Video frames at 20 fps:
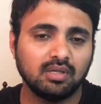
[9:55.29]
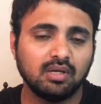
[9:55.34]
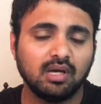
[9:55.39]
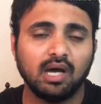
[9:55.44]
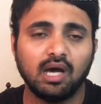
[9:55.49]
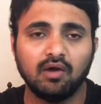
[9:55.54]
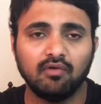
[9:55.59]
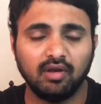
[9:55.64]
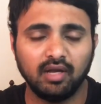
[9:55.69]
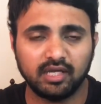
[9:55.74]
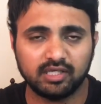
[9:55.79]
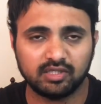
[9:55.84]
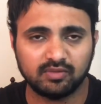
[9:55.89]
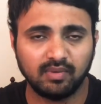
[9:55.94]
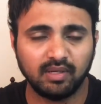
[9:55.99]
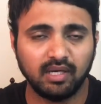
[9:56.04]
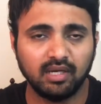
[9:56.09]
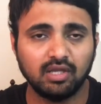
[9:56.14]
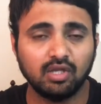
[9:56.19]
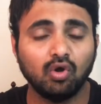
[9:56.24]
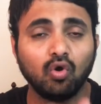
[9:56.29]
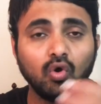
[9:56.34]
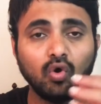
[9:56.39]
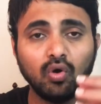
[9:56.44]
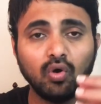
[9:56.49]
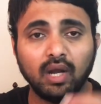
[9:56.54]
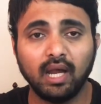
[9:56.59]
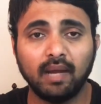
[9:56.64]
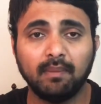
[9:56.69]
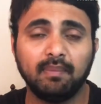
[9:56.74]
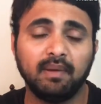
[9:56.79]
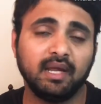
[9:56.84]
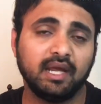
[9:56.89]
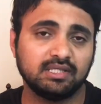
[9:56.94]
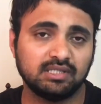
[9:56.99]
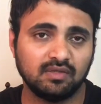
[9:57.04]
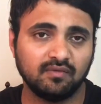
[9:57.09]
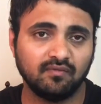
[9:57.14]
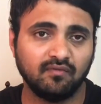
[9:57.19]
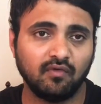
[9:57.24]
I will explain the whole
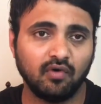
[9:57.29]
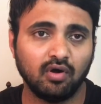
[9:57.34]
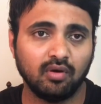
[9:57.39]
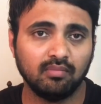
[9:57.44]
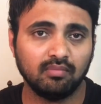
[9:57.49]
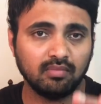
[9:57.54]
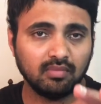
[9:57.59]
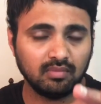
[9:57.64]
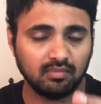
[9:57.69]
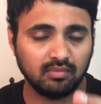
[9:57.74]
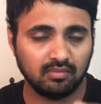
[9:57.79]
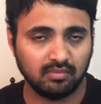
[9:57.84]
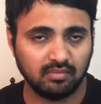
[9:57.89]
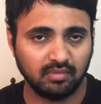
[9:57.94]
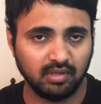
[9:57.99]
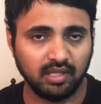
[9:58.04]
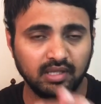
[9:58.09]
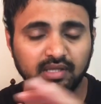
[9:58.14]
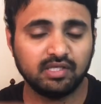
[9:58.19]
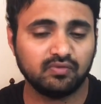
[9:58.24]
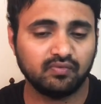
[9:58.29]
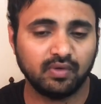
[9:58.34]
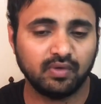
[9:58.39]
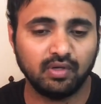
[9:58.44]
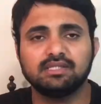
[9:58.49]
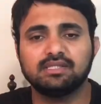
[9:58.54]
application form in this video.